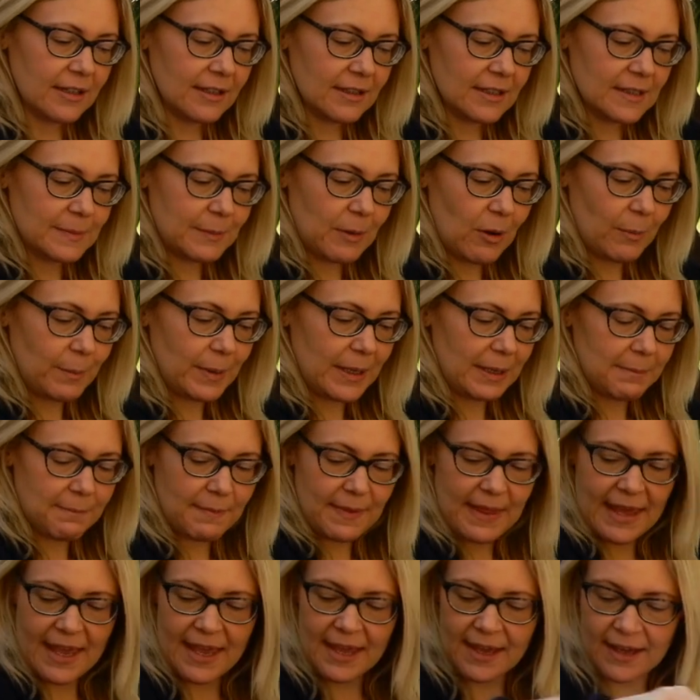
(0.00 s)
let's pop
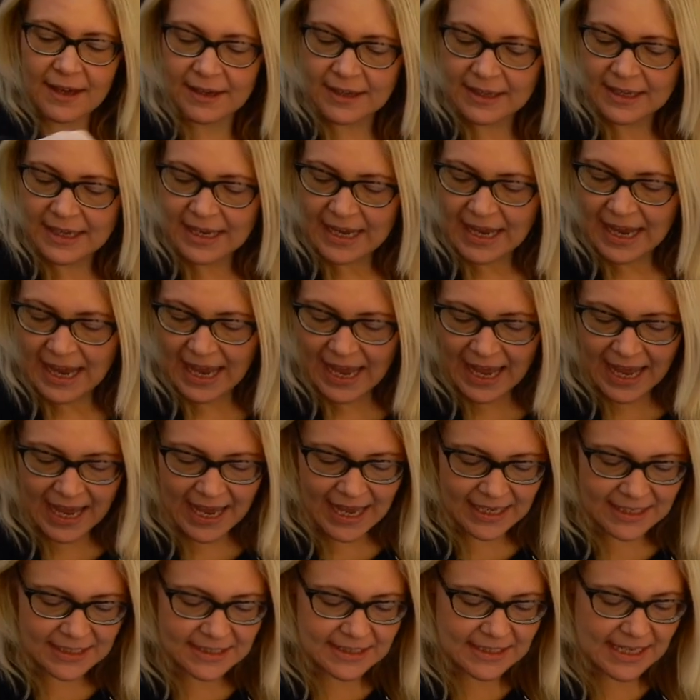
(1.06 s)
him there,
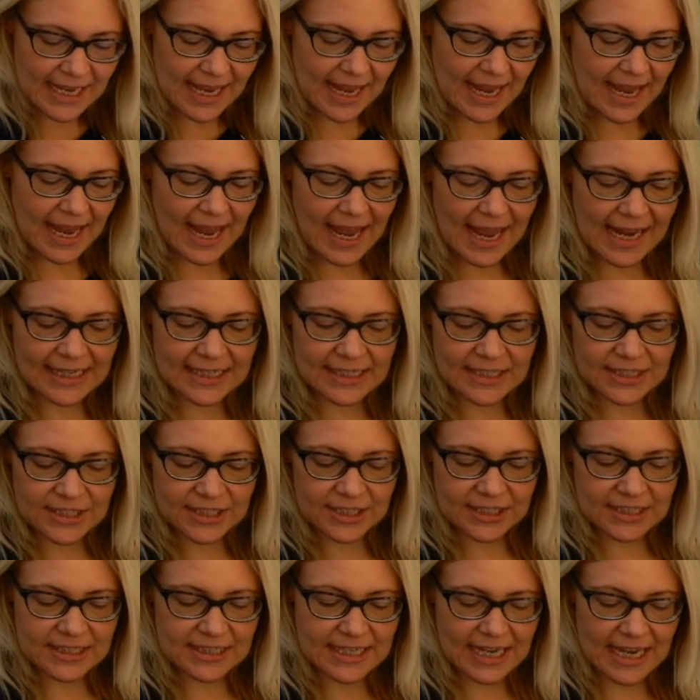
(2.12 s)
and
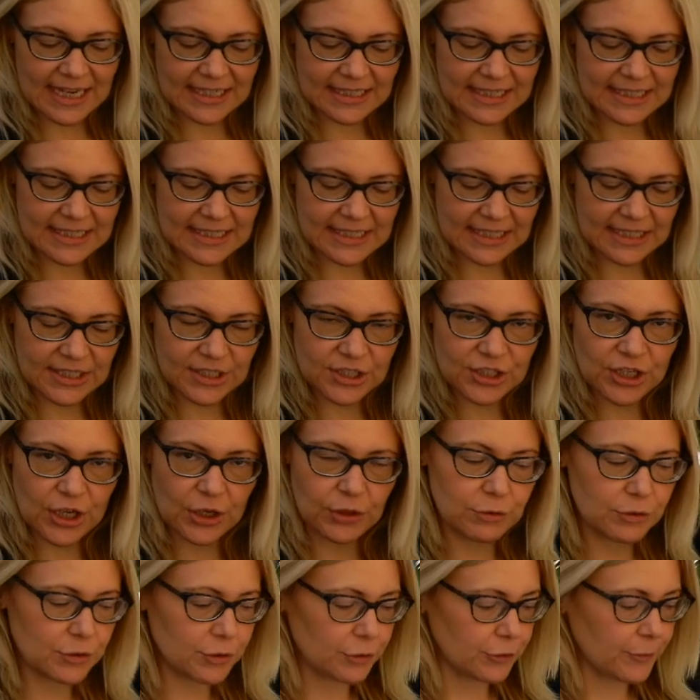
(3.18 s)
8 teddies in
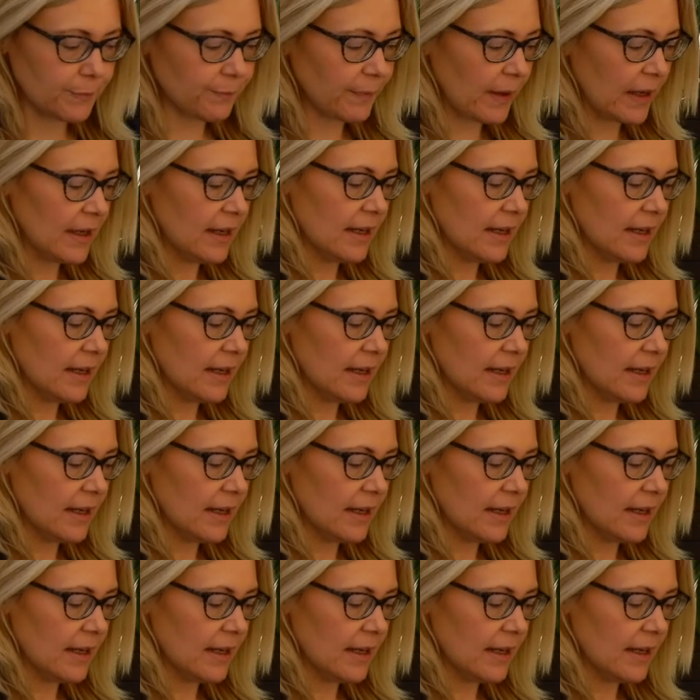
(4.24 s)
total.